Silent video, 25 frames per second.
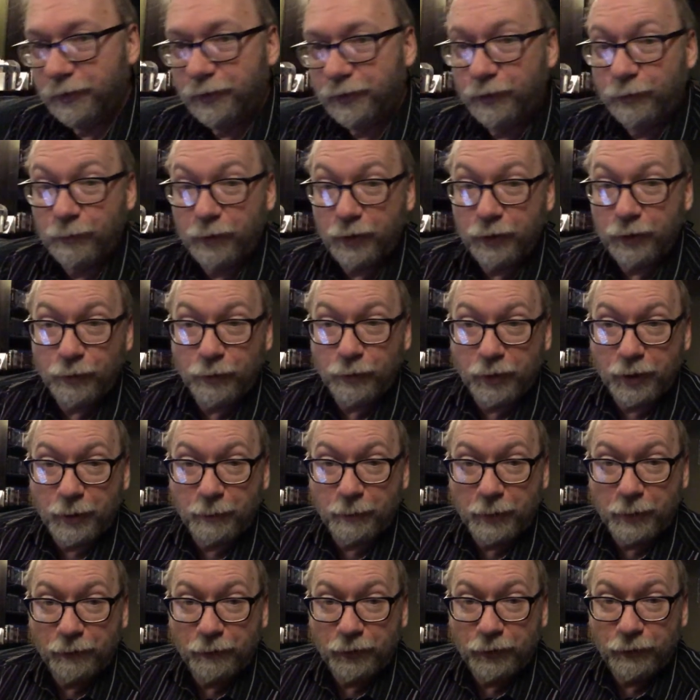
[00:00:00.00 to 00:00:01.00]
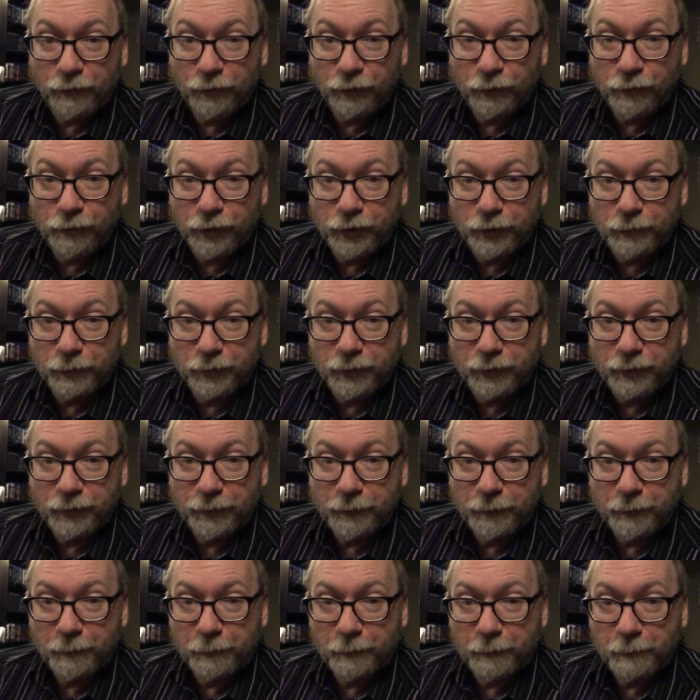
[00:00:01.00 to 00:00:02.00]
You want to know what I'm having for Christmas?
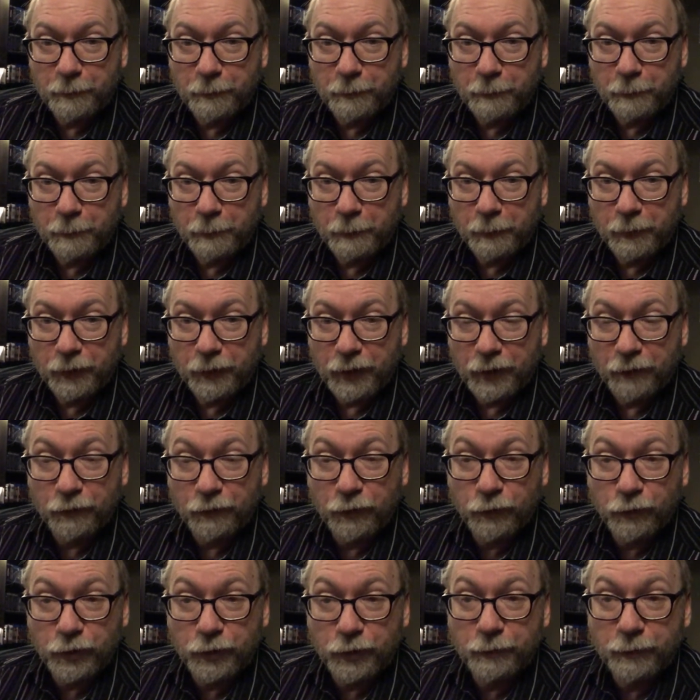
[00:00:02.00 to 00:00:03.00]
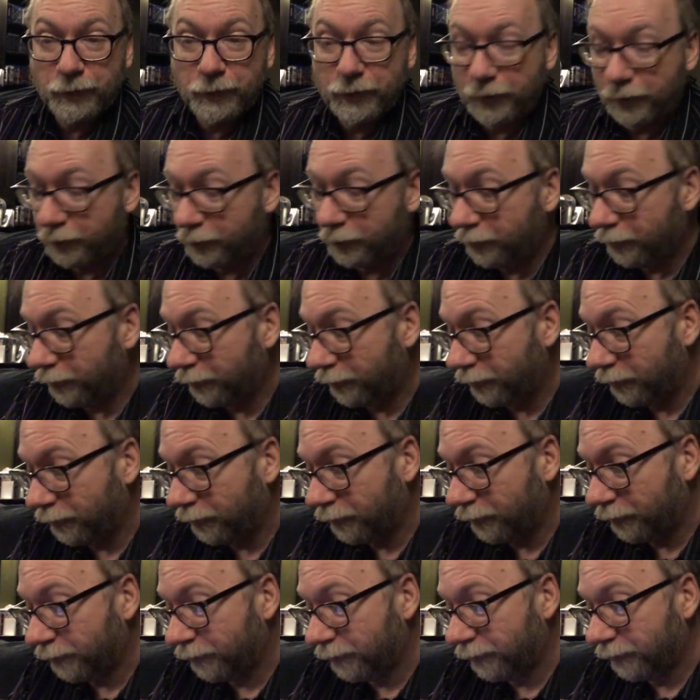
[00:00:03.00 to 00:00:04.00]
For Christmas dinner?
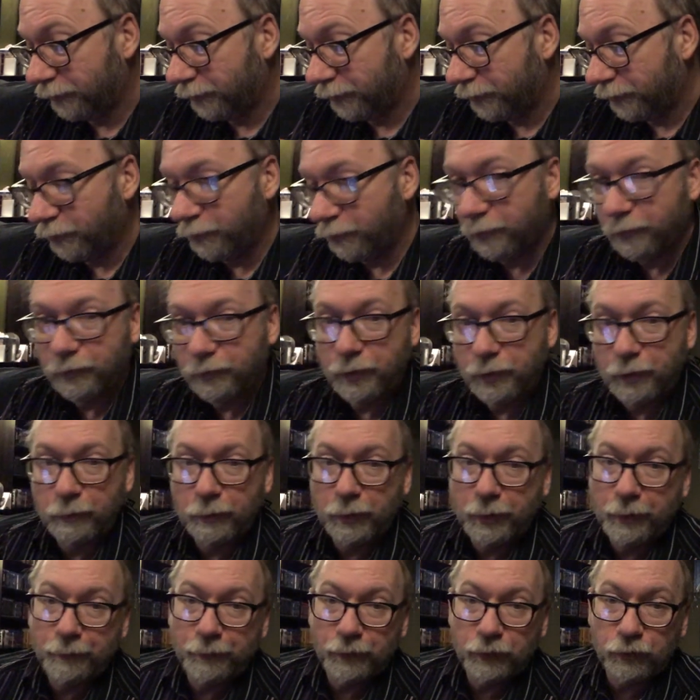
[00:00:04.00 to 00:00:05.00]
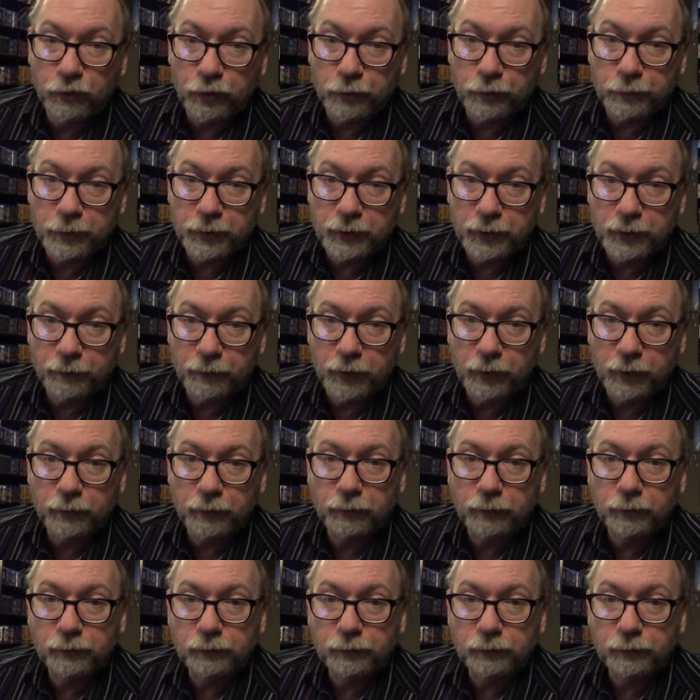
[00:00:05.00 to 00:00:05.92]
Uh, when I'm in the Christmas Eve dinner?